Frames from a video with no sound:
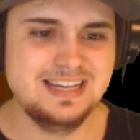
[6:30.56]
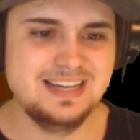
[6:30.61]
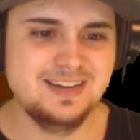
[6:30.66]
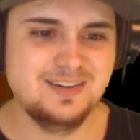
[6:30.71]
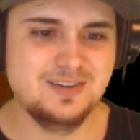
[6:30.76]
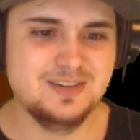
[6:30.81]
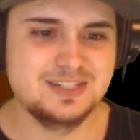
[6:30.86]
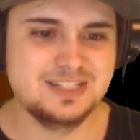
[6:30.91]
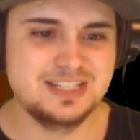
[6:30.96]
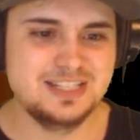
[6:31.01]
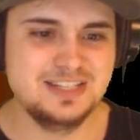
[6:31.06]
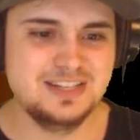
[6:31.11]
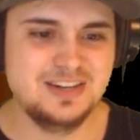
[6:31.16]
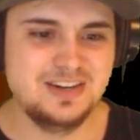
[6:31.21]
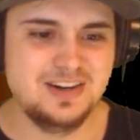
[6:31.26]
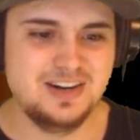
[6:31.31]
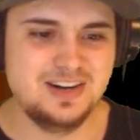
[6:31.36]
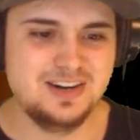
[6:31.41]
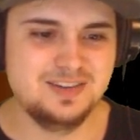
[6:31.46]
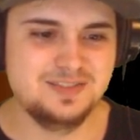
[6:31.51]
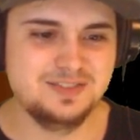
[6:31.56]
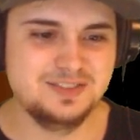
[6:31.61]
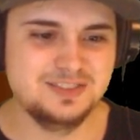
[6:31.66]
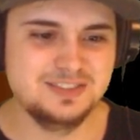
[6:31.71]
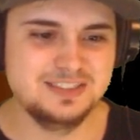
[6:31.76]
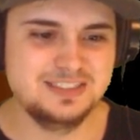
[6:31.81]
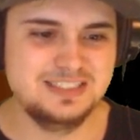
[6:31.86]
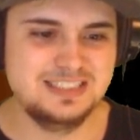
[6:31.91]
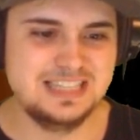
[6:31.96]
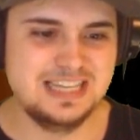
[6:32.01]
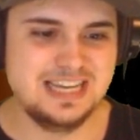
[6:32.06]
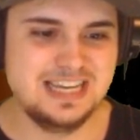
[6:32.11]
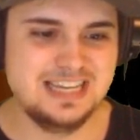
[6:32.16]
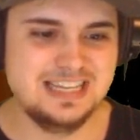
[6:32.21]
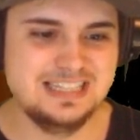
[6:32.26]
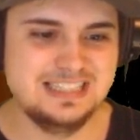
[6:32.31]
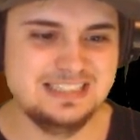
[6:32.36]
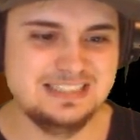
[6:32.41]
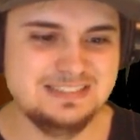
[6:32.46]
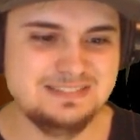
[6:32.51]
It was an awful
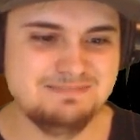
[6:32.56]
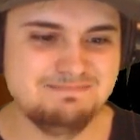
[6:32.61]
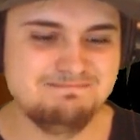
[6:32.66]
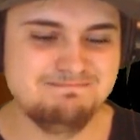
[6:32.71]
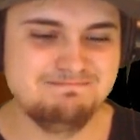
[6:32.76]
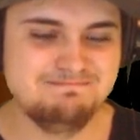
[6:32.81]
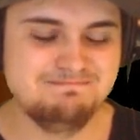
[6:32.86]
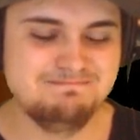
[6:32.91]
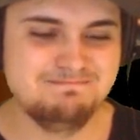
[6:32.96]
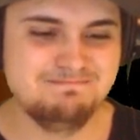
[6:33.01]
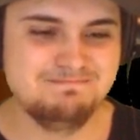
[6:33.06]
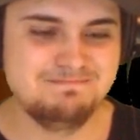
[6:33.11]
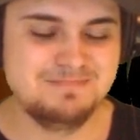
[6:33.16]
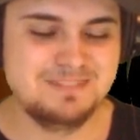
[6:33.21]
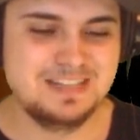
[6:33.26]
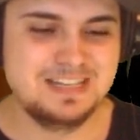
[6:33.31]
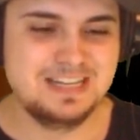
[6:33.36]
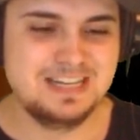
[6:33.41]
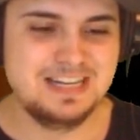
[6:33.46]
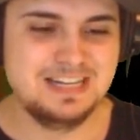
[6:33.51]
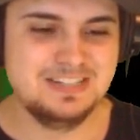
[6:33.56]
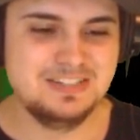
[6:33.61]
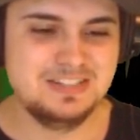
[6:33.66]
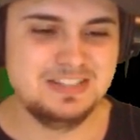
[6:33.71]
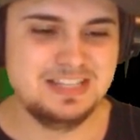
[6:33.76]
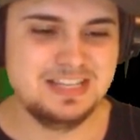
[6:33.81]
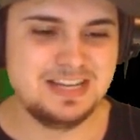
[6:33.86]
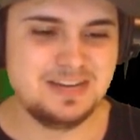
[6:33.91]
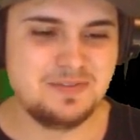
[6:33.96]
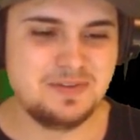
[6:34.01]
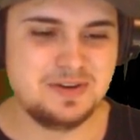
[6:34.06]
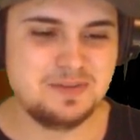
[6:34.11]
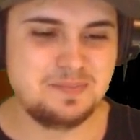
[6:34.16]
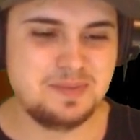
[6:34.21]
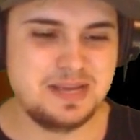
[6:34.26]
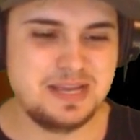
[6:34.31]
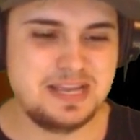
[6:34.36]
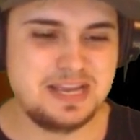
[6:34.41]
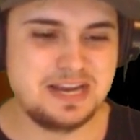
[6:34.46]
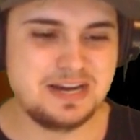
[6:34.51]
day. I don't think I want to
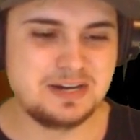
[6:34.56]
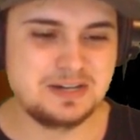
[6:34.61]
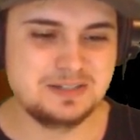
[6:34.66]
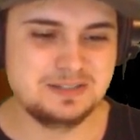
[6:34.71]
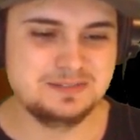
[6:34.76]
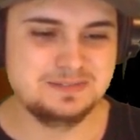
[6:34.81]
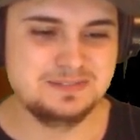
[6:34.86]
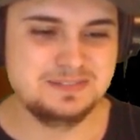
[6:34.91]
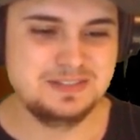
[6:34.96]
be here.